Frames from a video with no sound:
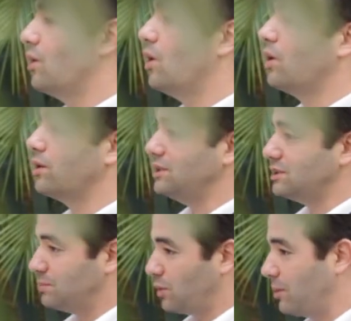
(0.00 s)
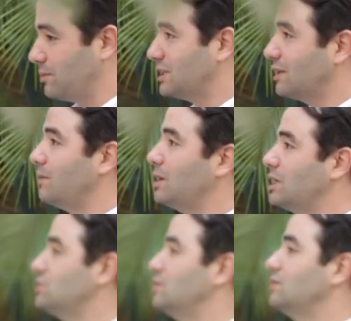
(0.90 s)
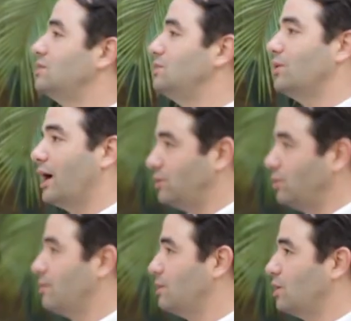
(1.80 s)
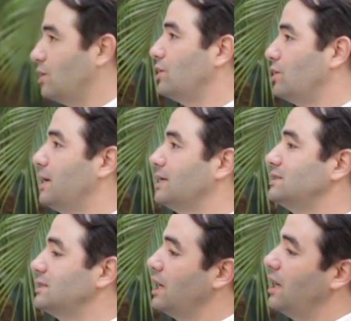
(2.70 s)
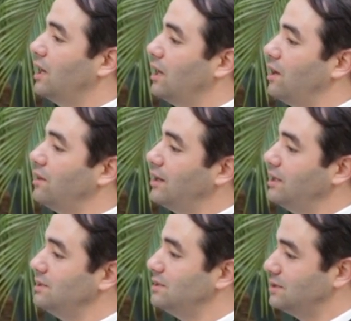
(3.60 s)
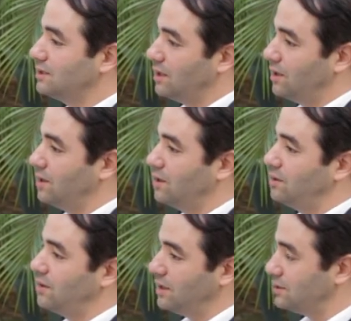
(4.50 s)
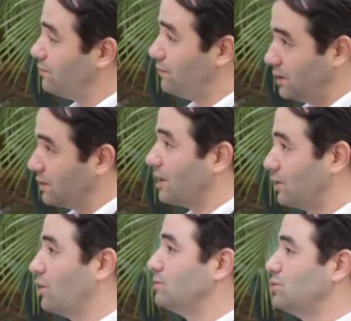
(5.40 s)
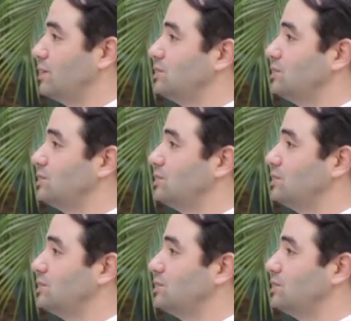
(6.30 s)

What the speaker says: all these problems that I mentioned, you add to them the colonial past. There is a fear that comes with